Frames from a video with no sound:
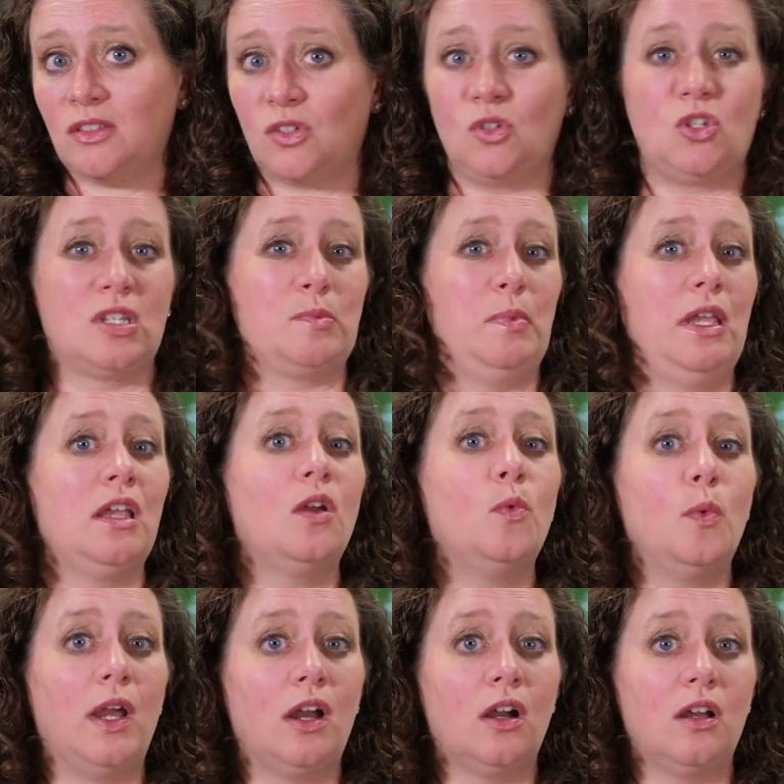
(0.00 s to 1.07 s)
So just being
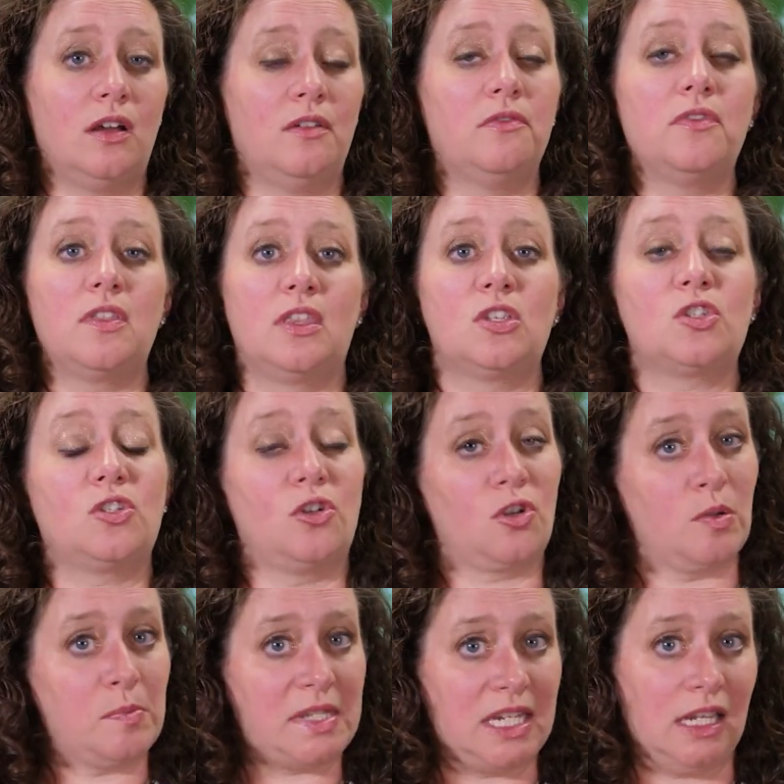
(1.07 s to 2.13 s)
aware of the
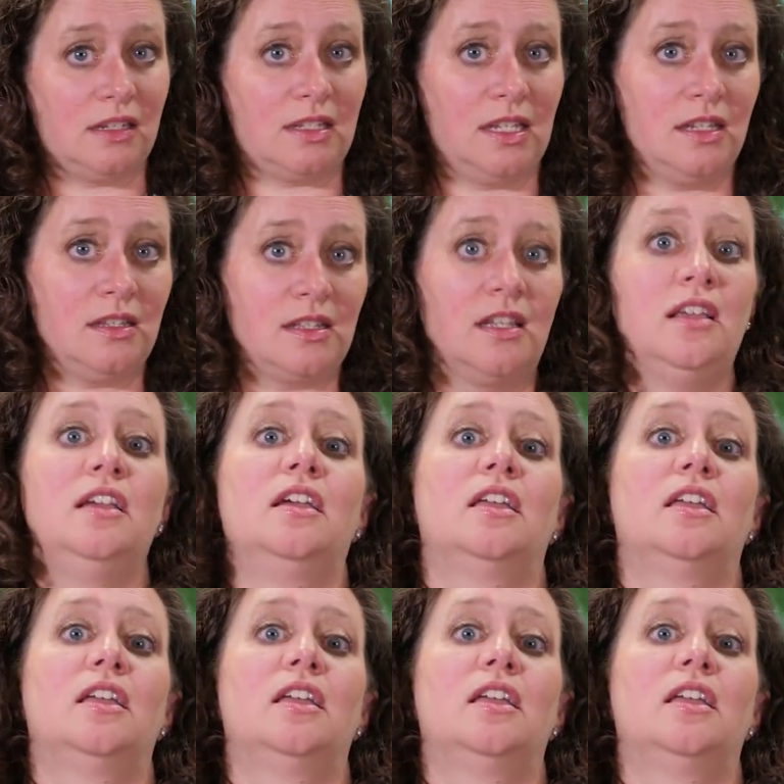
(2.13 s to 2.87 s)
circumstances